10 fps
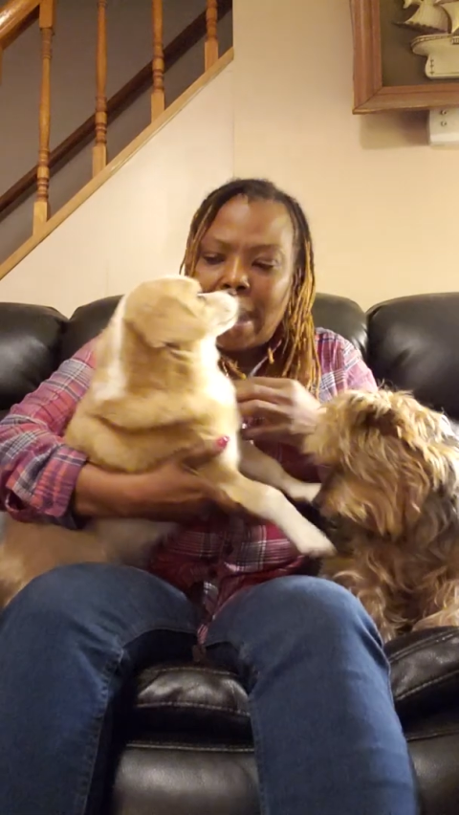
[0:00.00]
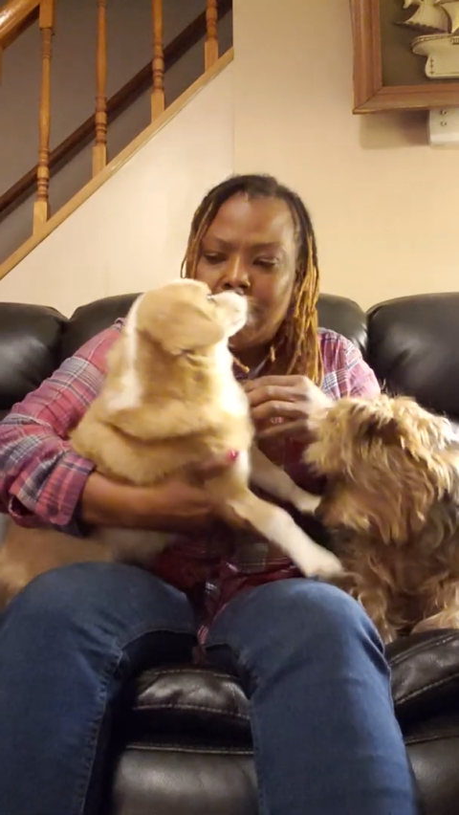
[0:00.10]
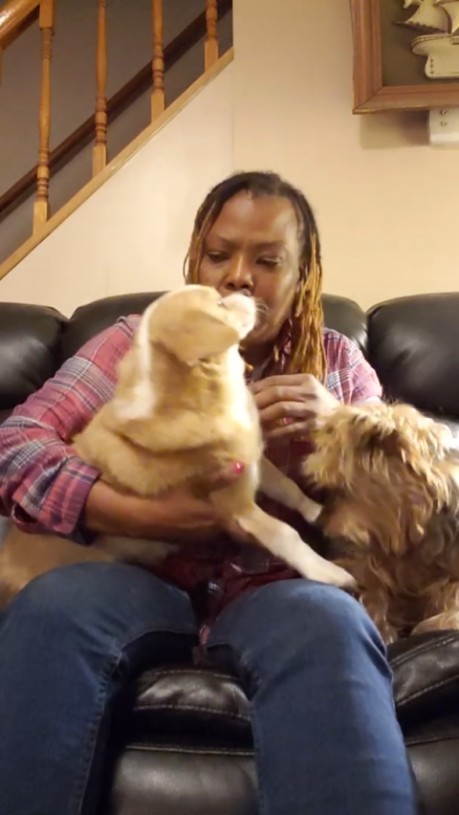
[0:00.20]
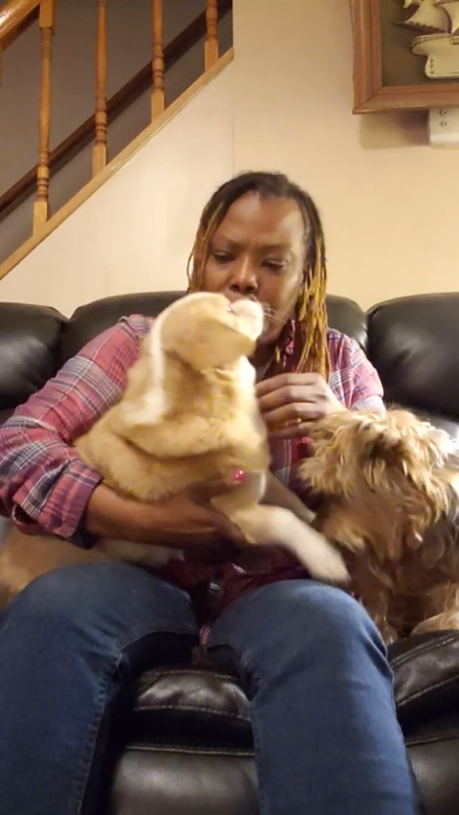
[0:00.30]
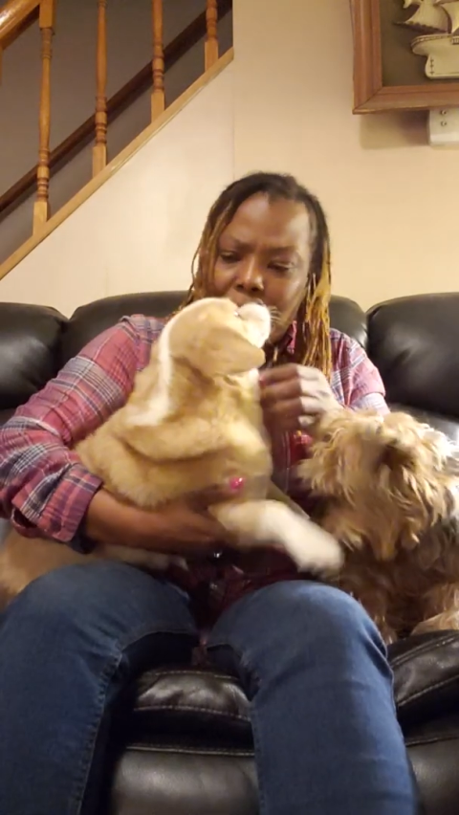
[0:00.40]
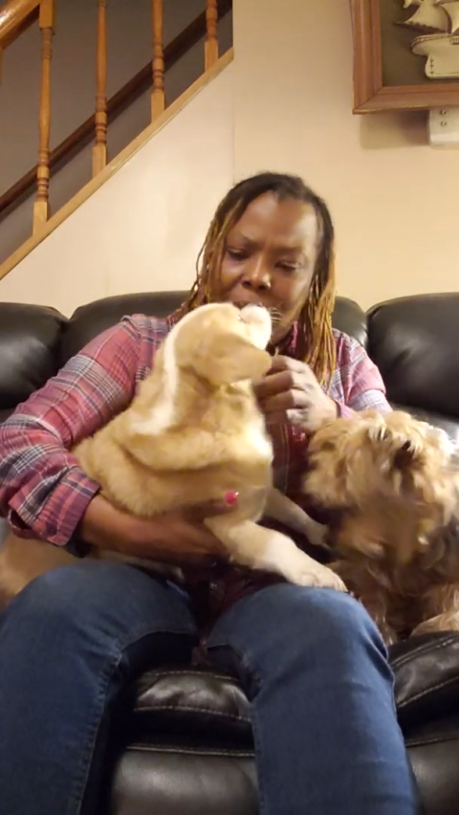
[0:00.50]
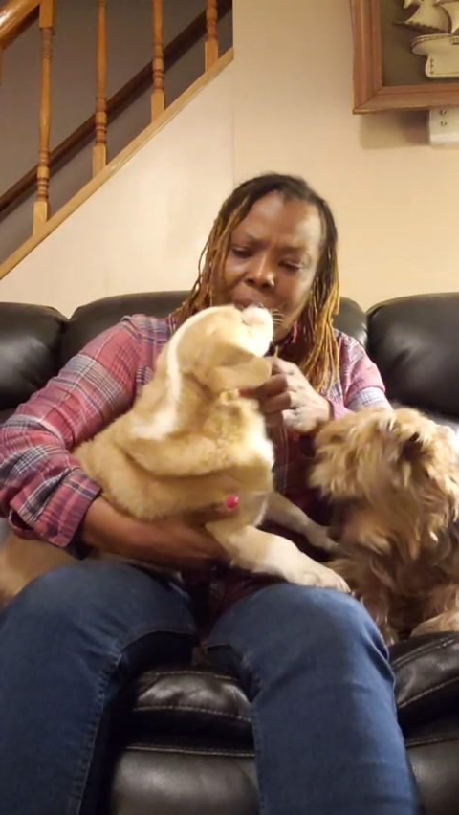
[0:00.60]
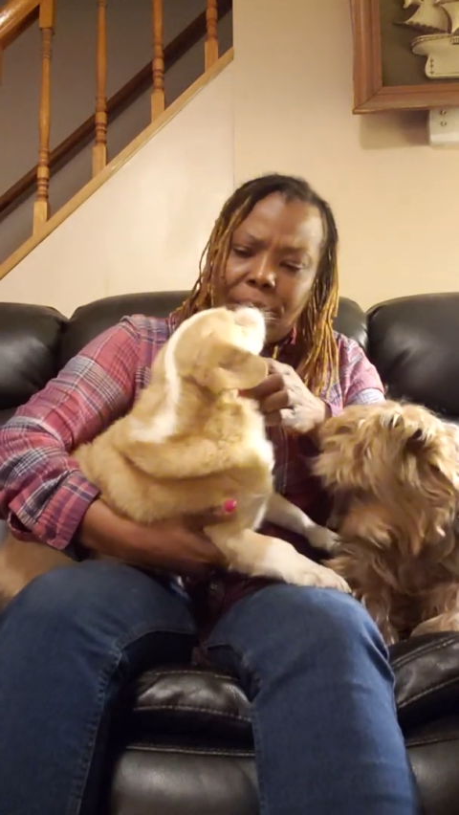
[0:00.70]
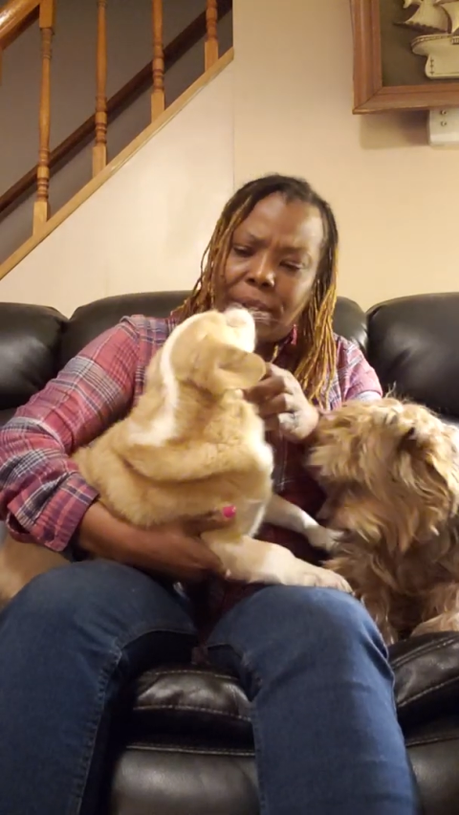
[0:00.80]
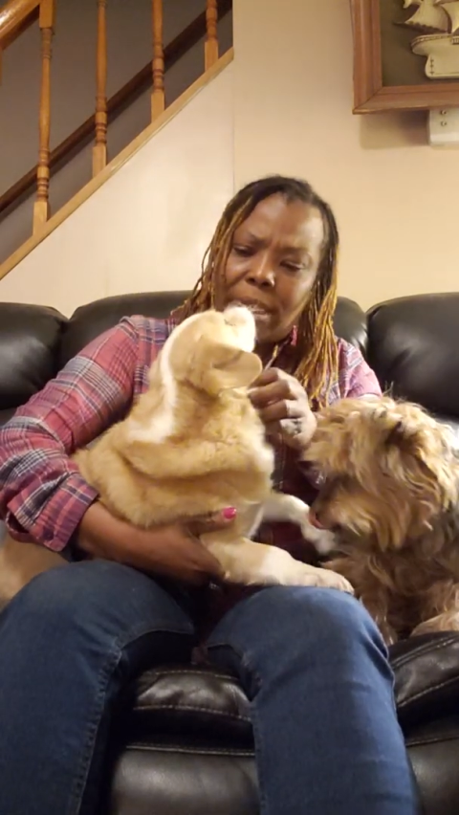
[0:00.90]
I know you can
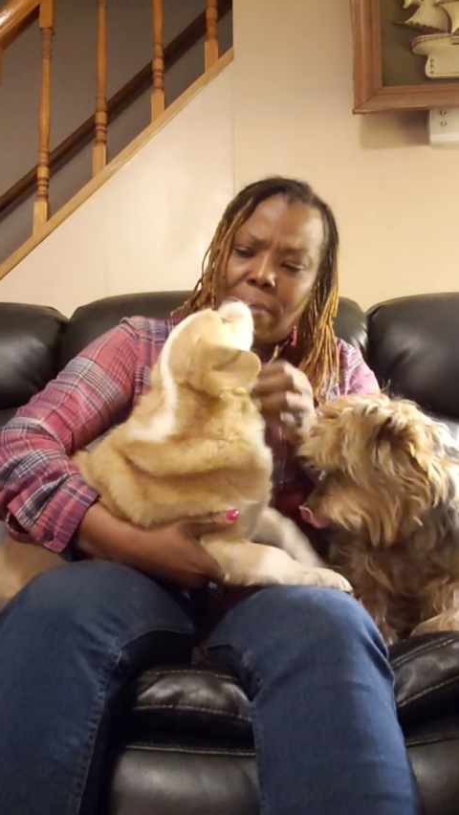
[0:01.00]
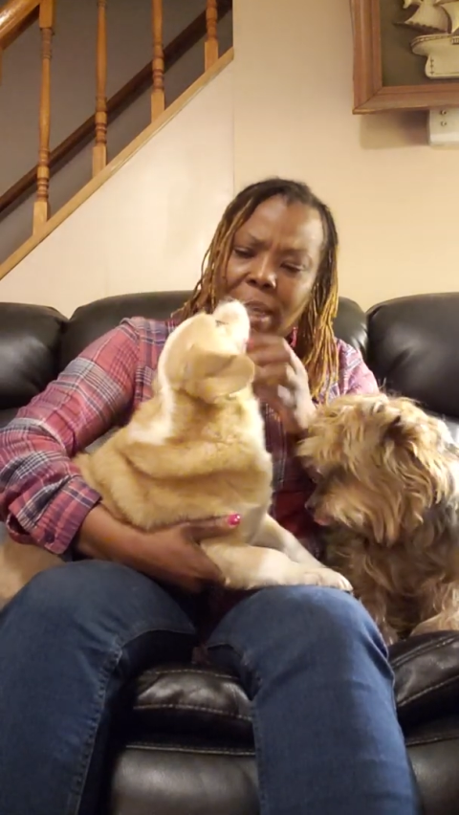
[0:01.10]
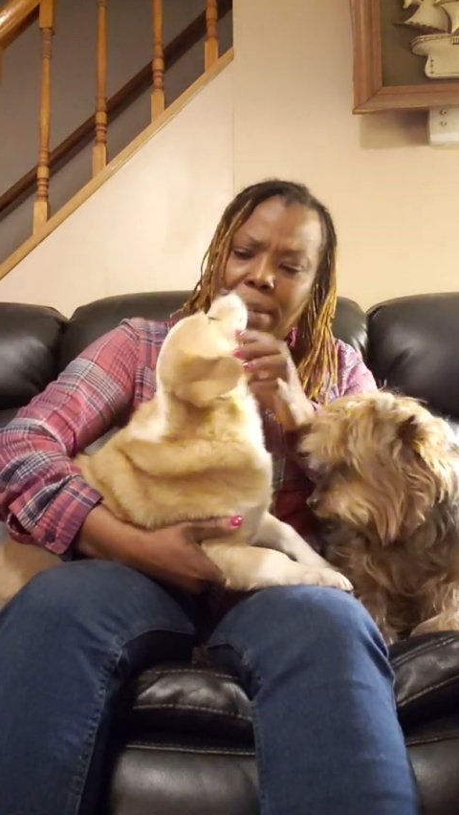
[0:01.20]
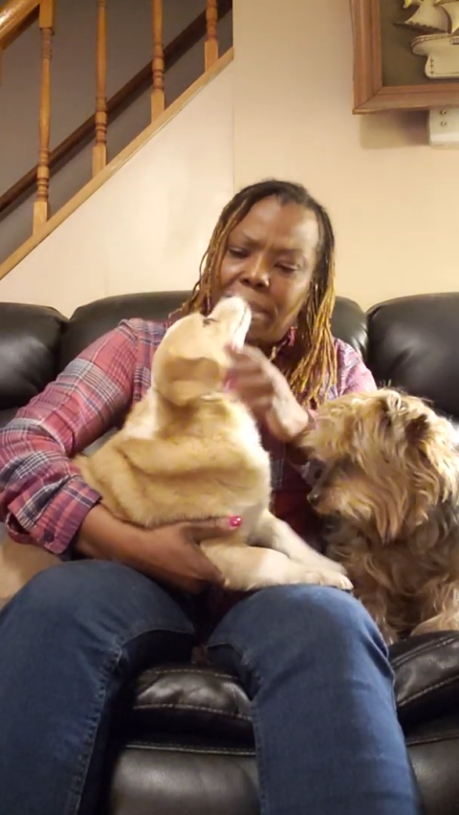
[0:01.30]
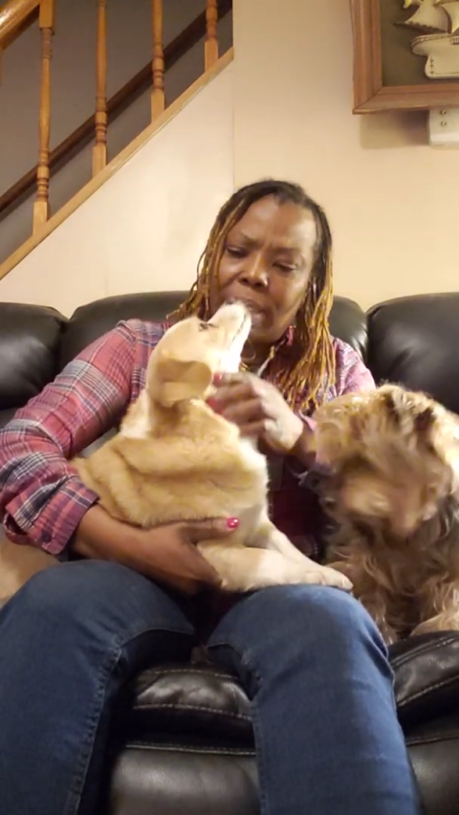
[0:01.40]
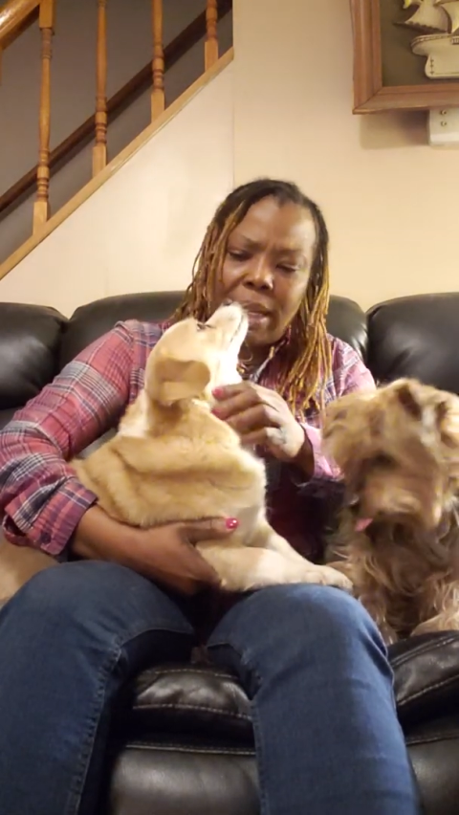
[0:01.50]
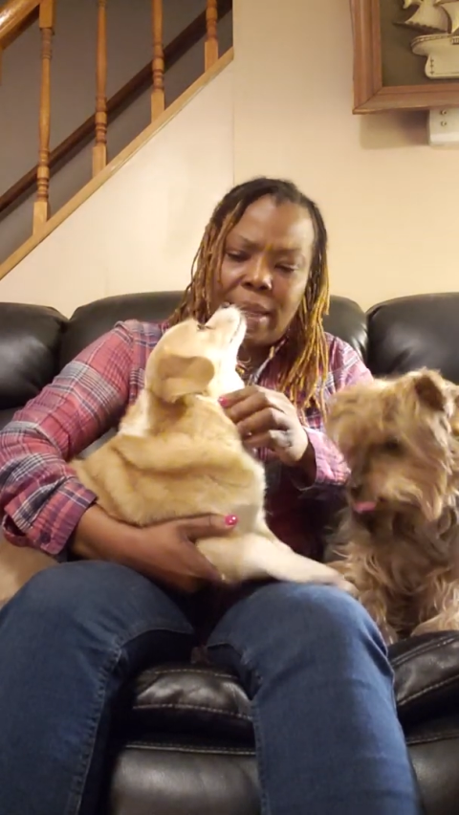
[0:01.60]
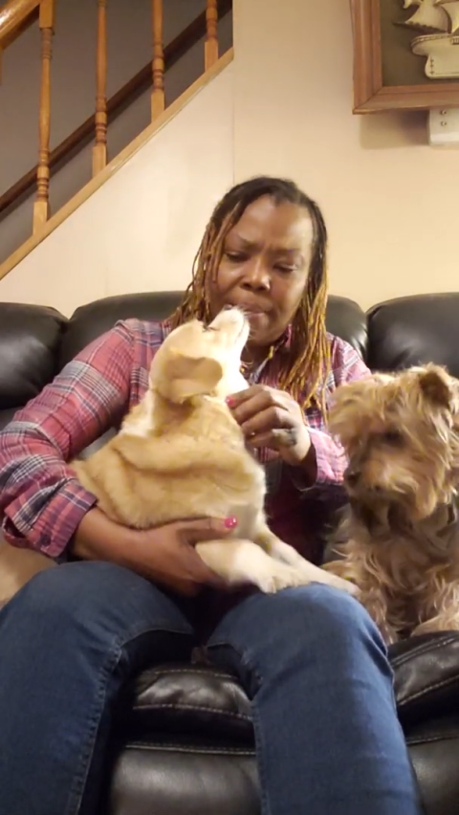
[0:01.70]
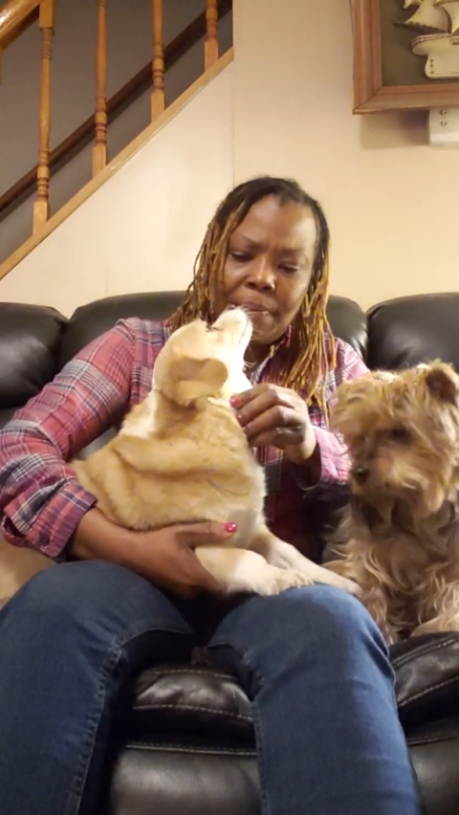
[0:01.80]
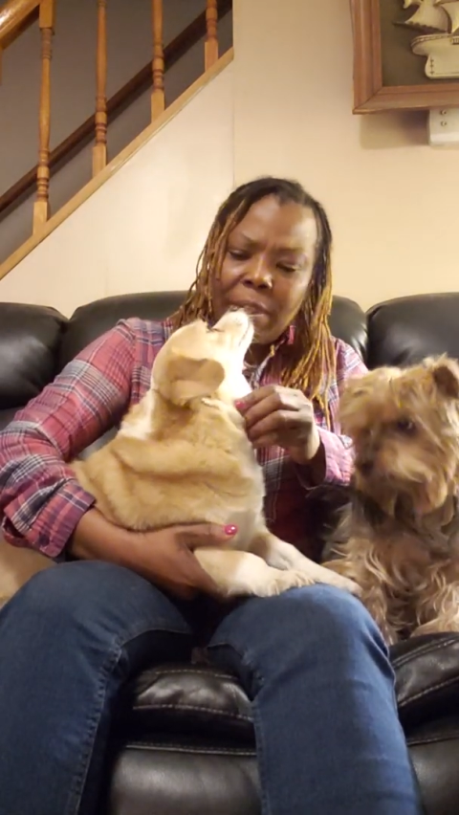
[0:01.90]
understand what I'm
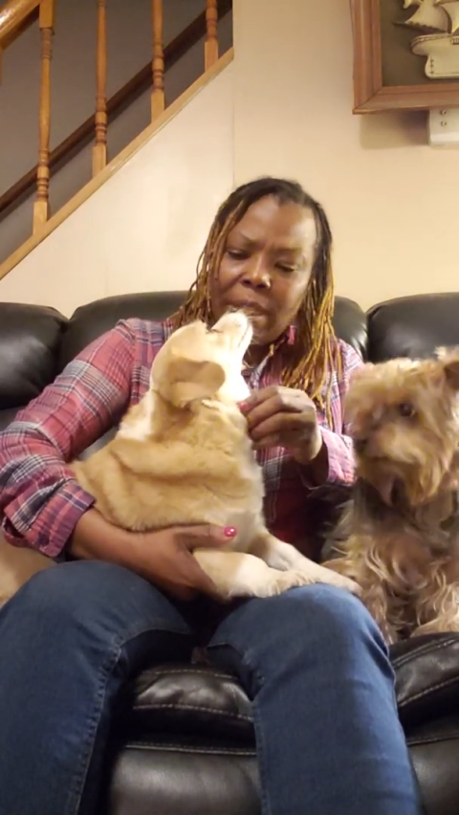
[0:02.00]
saying.